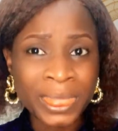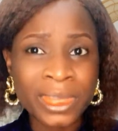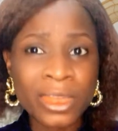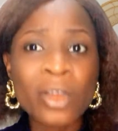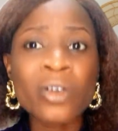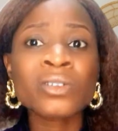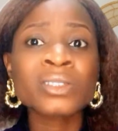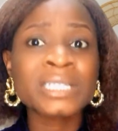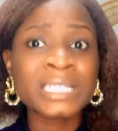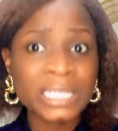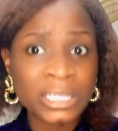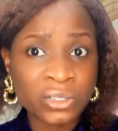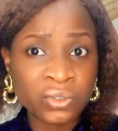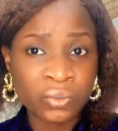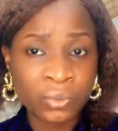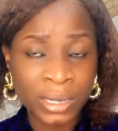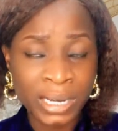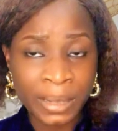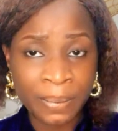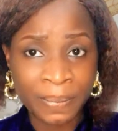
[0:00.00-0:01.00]
Does it
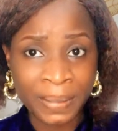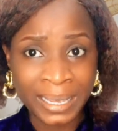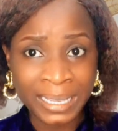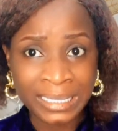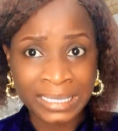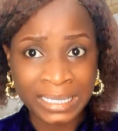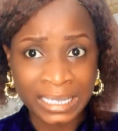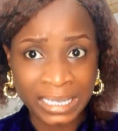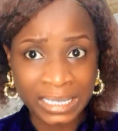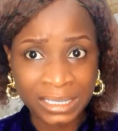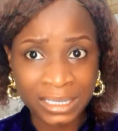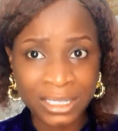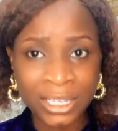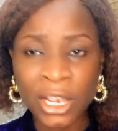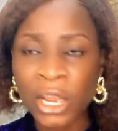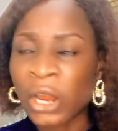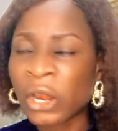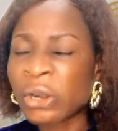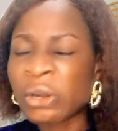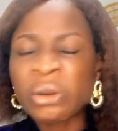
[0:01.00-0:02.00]
really make sense?
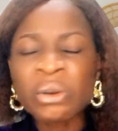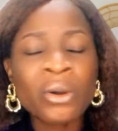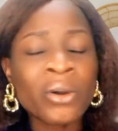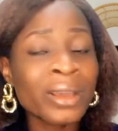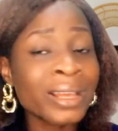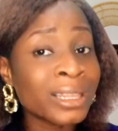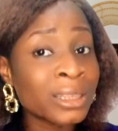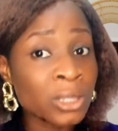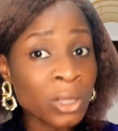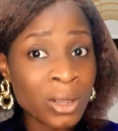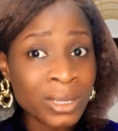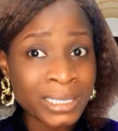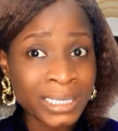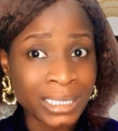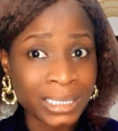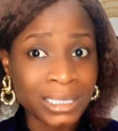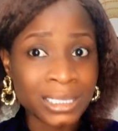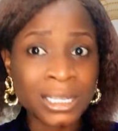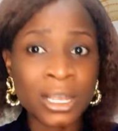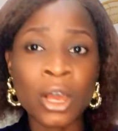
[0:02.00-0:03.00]
No, it
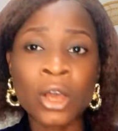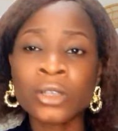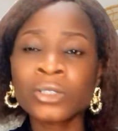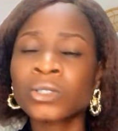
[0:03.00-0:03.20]
doesn't.